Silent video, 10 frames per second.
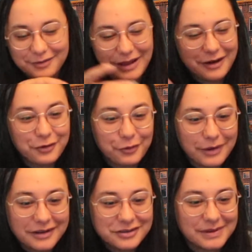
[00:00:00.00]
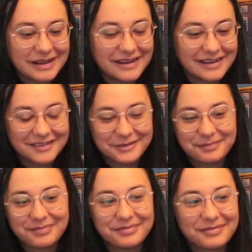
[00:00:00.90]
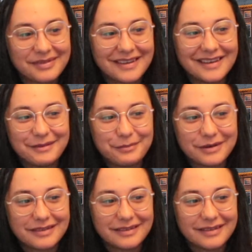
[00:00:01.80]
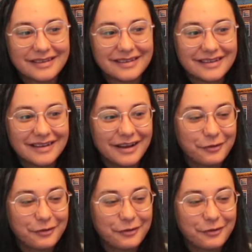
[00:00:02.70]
I don't know what instrument that is. Accordion, concertina.